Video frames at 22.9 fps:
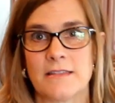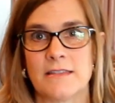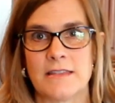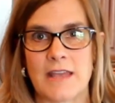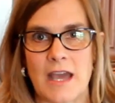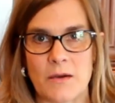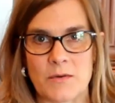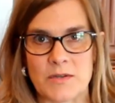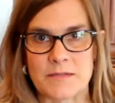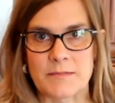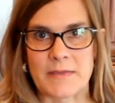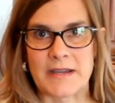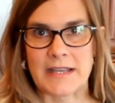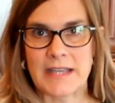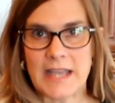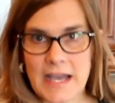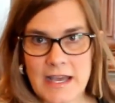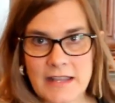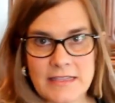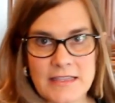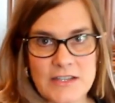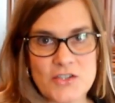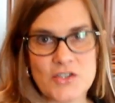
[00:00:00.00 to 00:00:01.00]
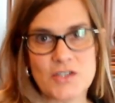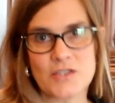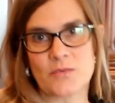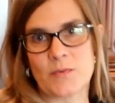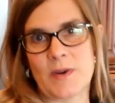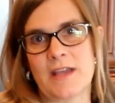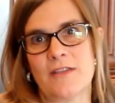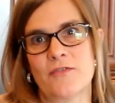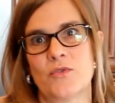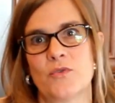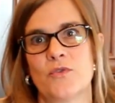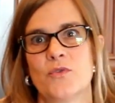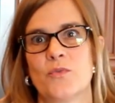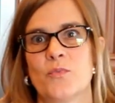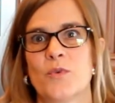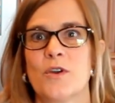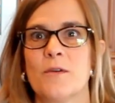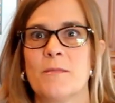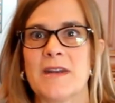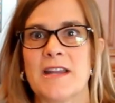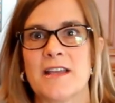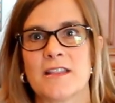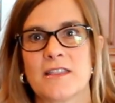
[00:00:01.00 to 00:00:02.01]
That was my cat that just ran through the
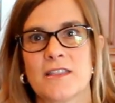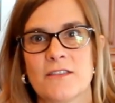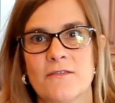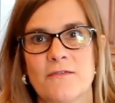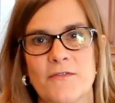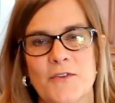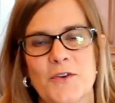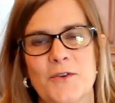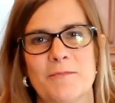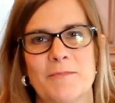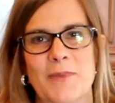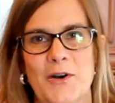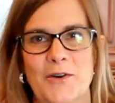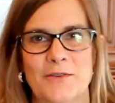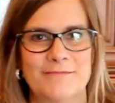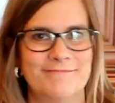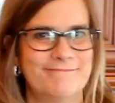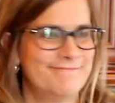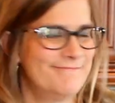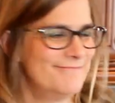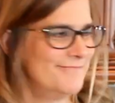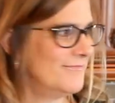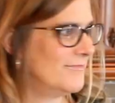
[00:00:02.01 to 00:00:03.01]
room and hit the food bowl.